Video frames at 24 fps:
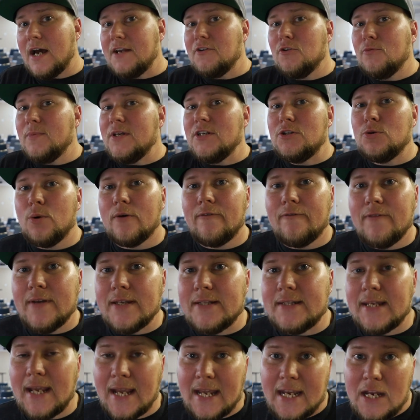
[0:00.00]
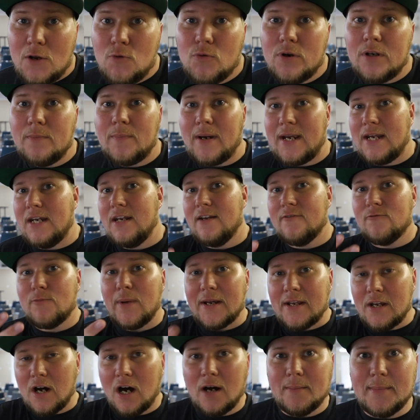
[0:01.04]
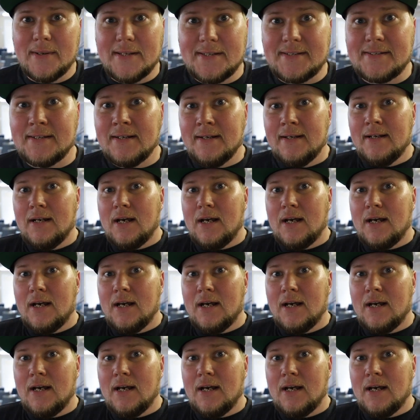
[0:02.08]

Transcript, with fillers: I don't mean to offend anyone by any of my comments.